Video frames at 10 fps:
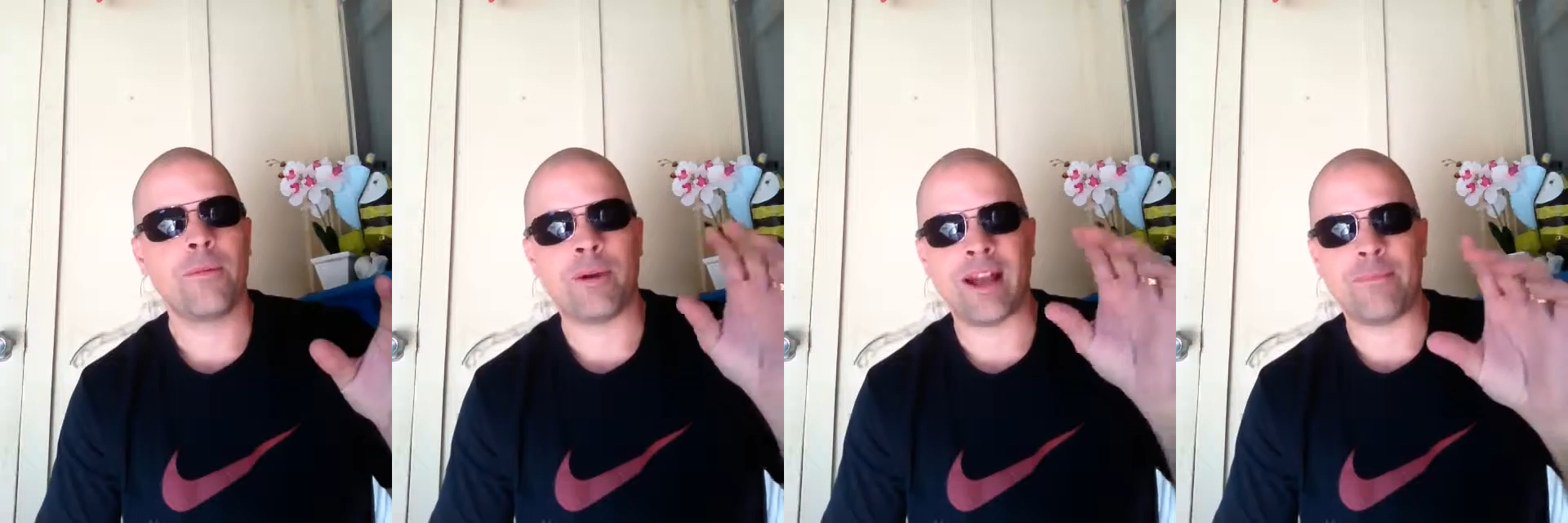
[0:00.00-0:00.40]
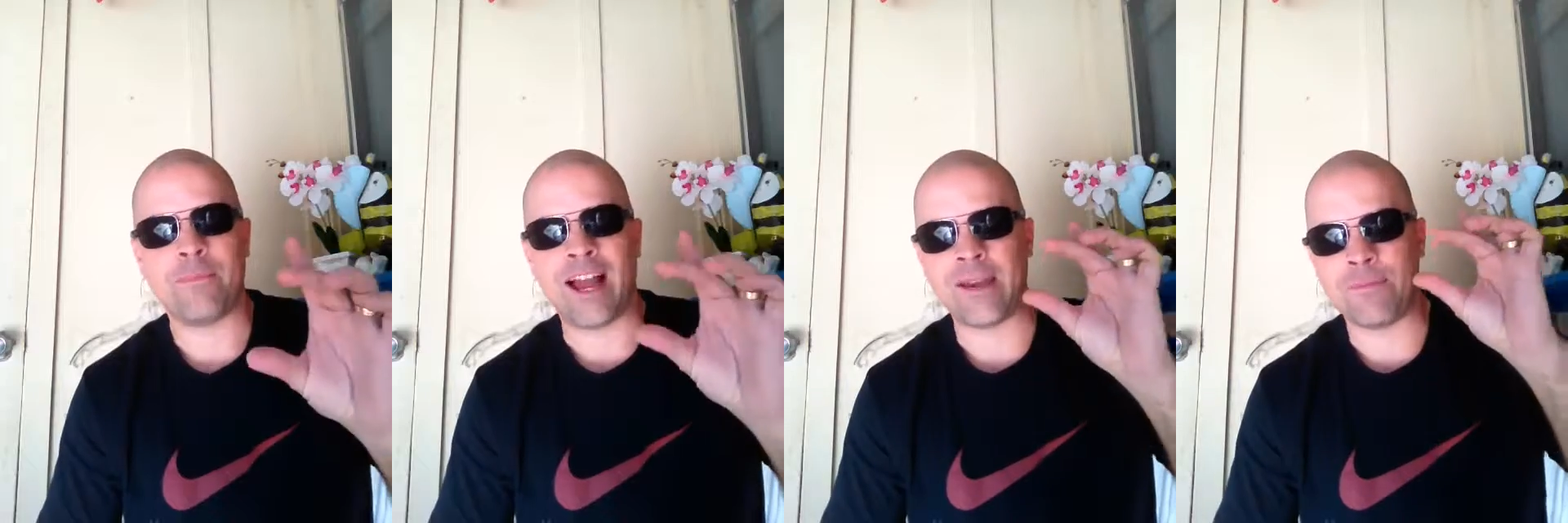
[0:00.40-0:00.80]
But I
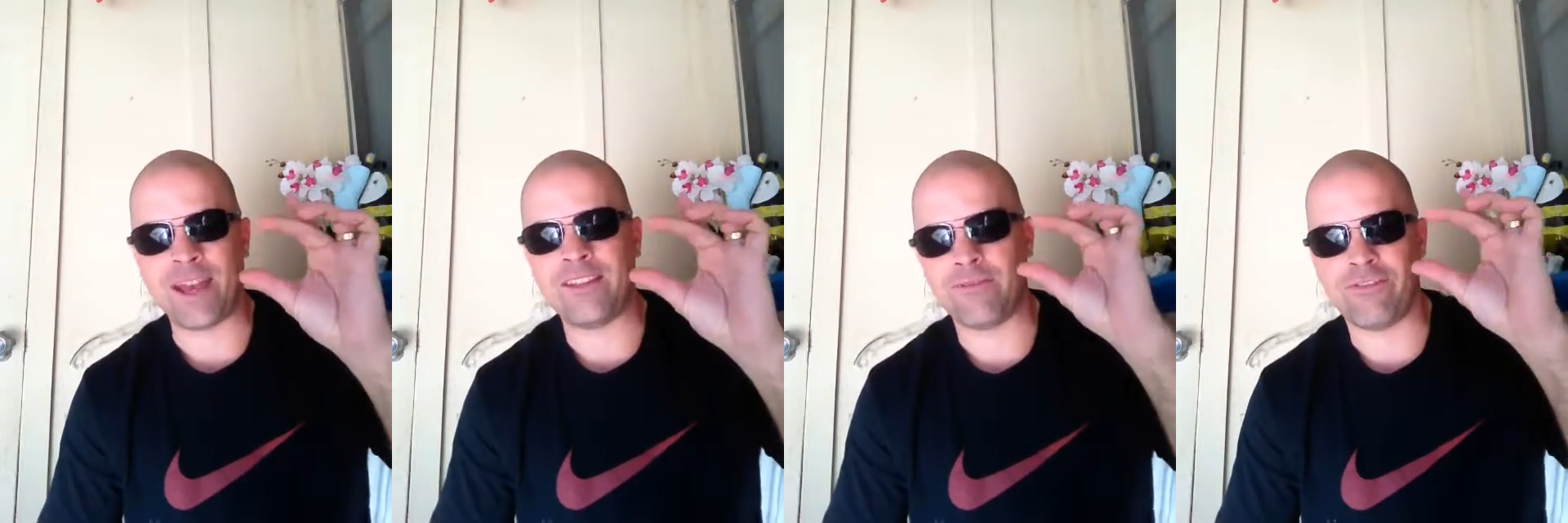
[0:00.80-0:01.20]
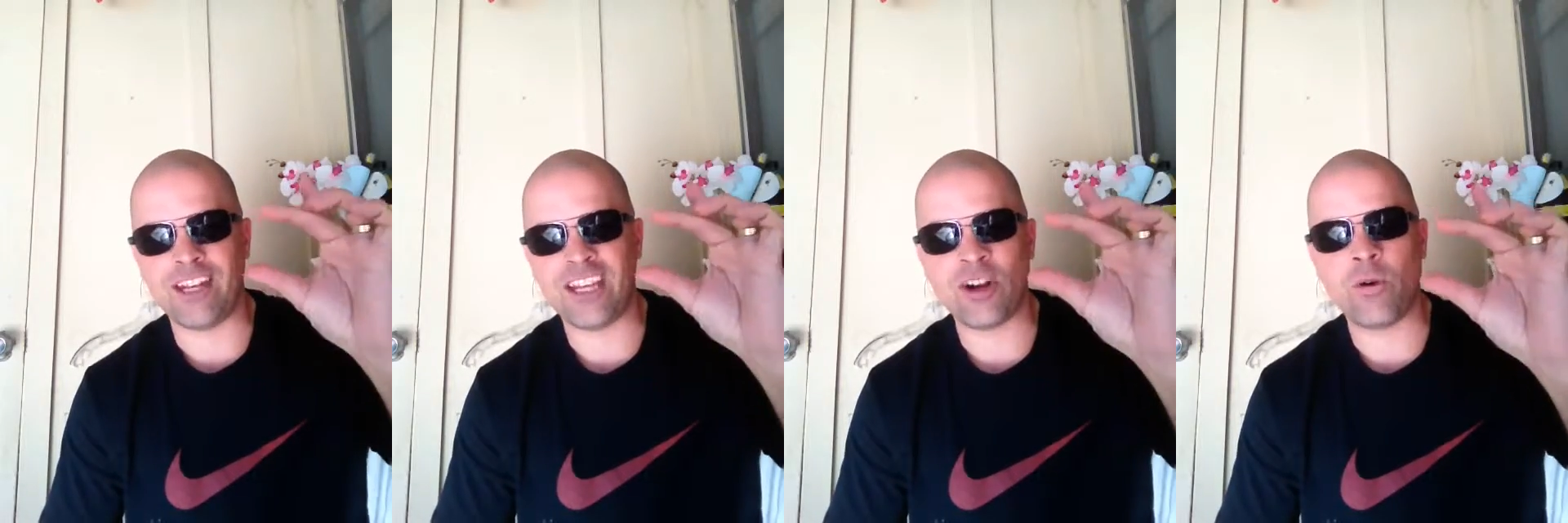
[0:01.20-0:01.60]
embed the
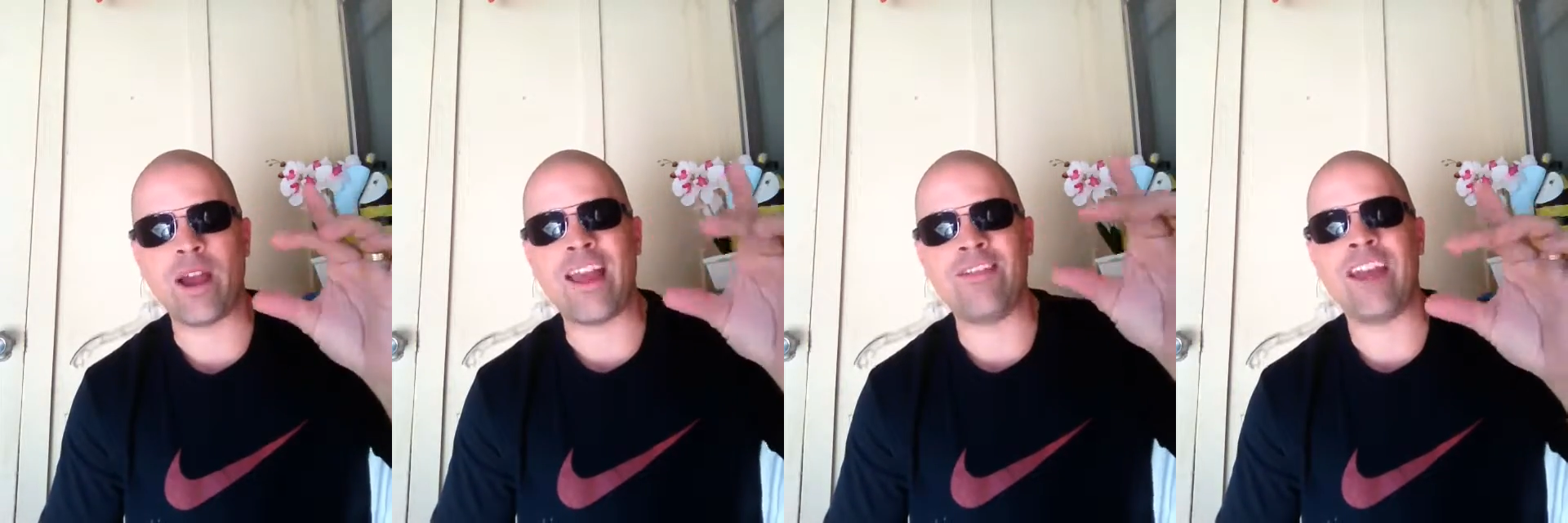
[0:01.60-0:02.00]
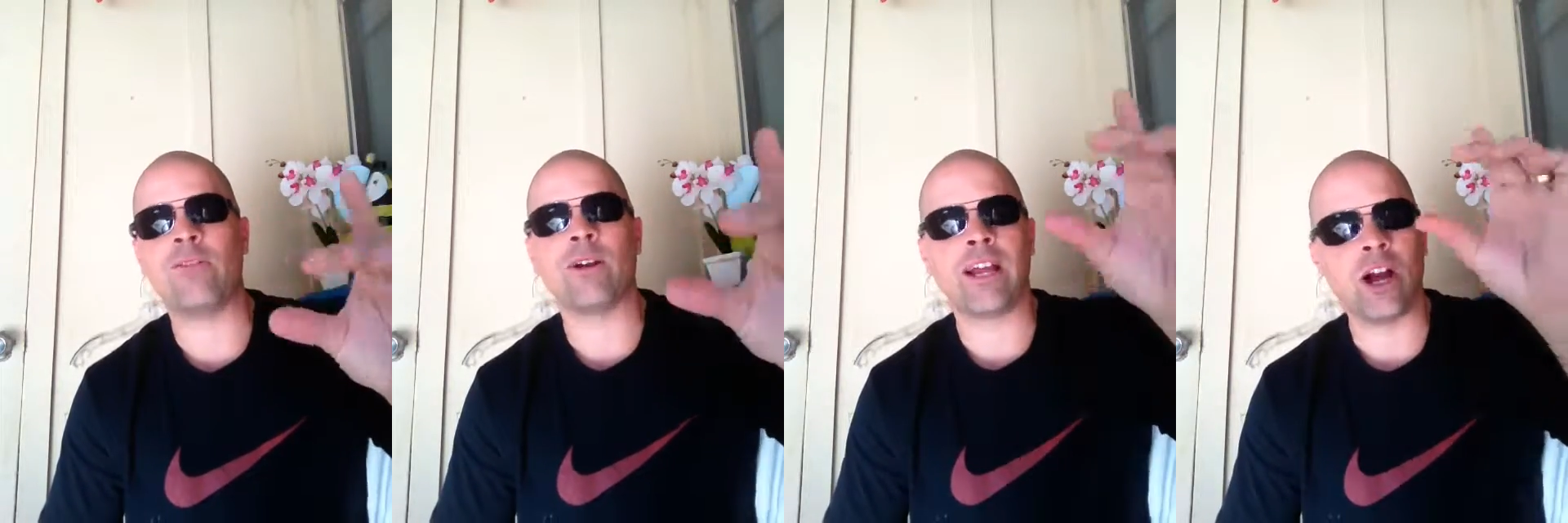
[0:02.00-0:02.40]
video, and
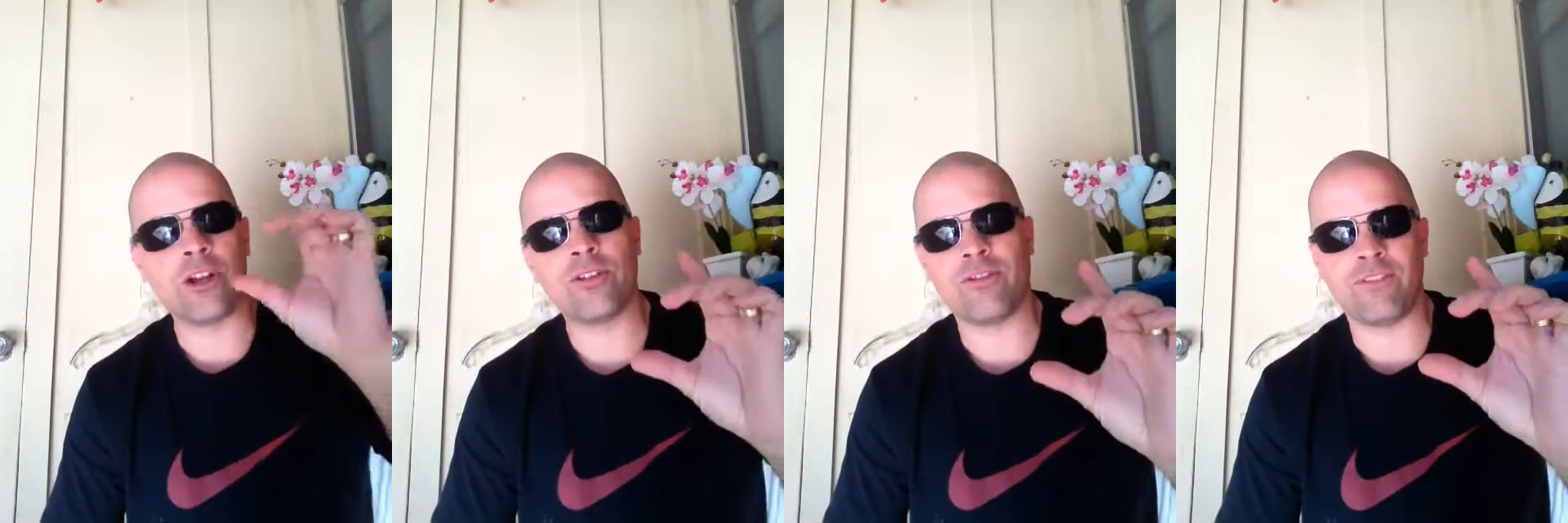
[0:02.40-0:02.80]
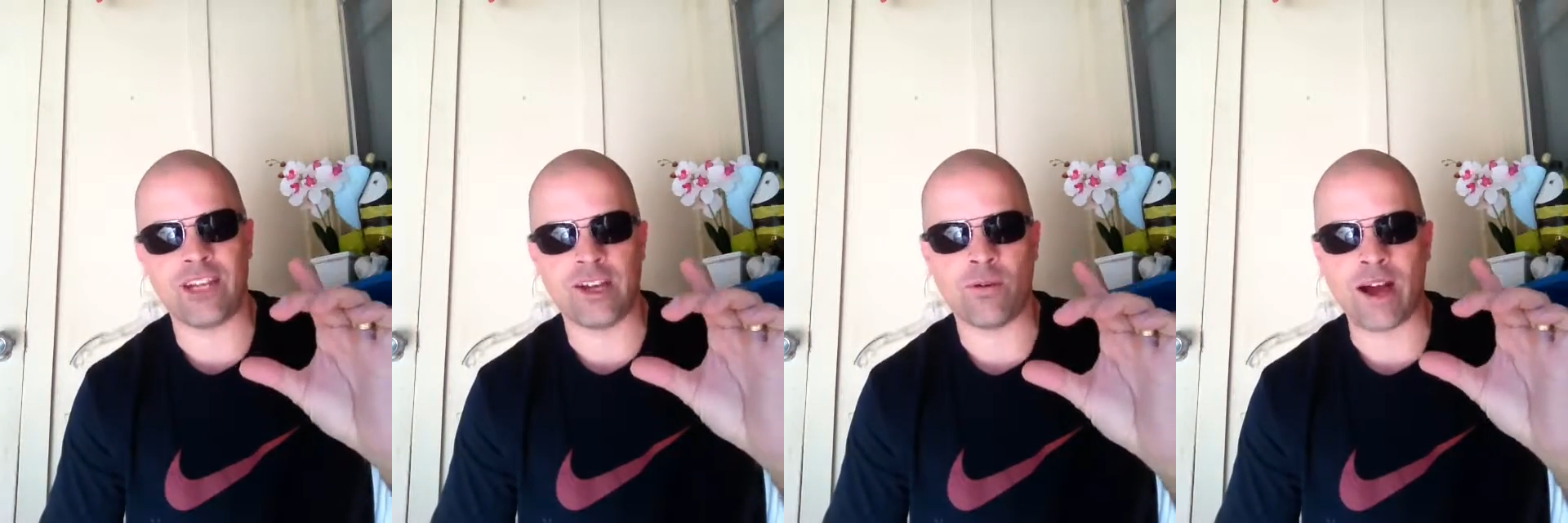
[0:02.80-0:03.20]
then right under the
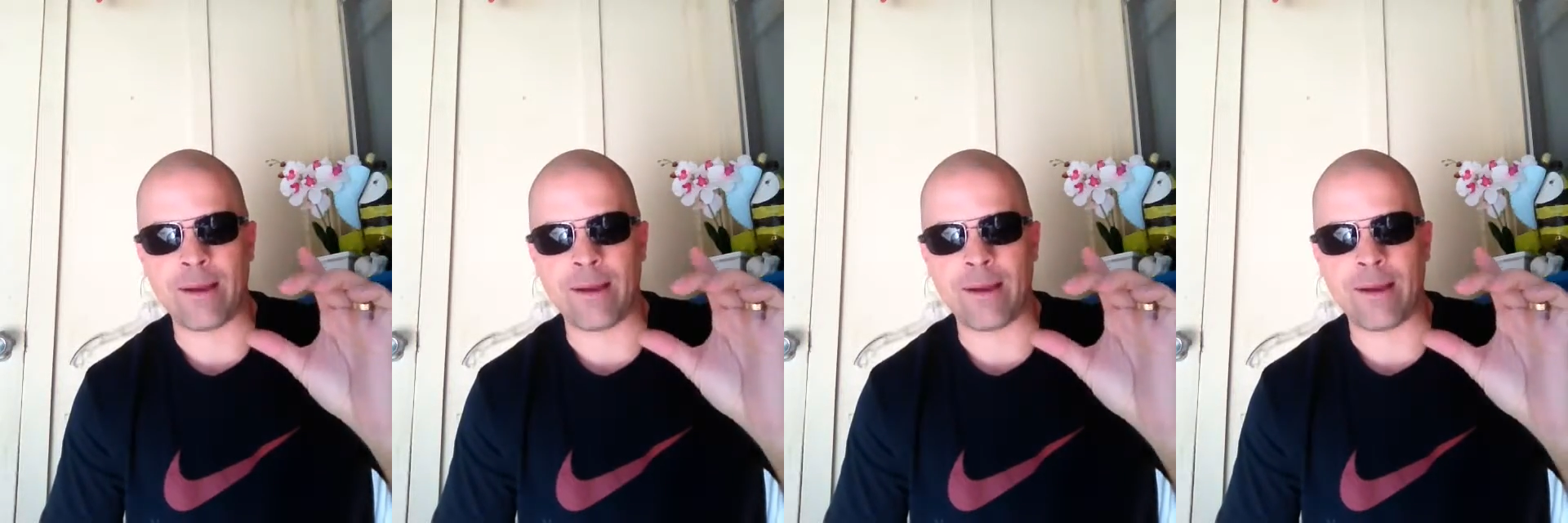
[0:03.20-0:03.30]
video